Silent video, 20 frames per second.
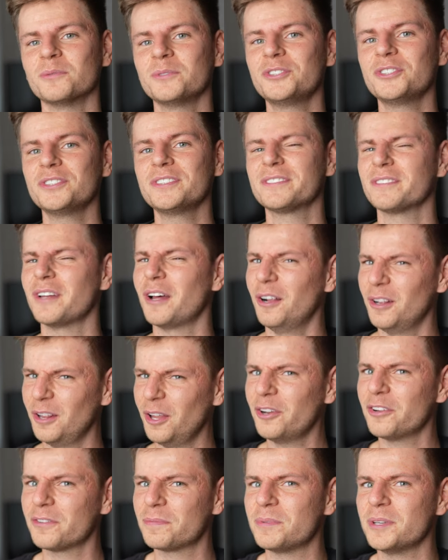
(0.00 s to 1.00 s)
which is a
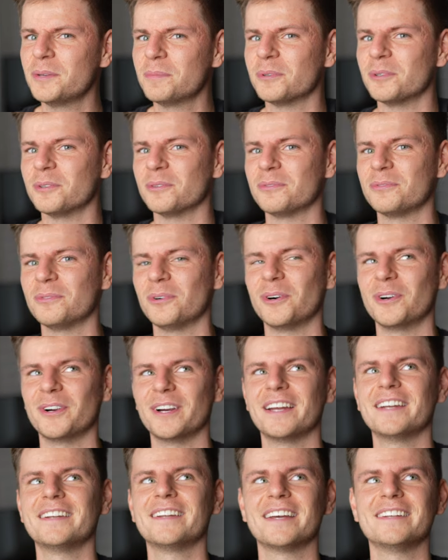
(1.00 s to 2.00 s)
lot of people for
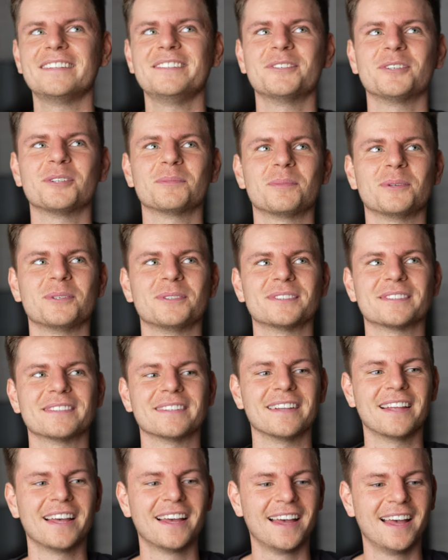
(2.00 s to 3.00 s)
a 90 year old
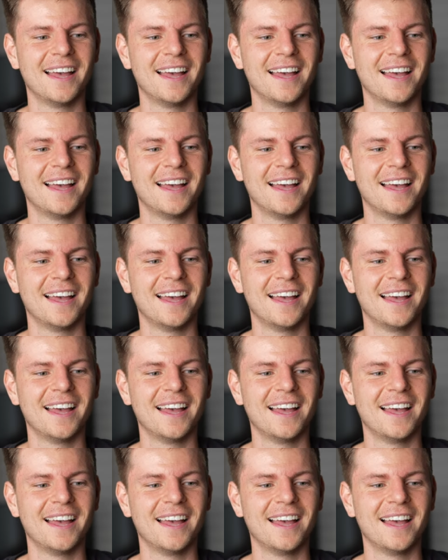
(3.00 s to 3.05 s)
person.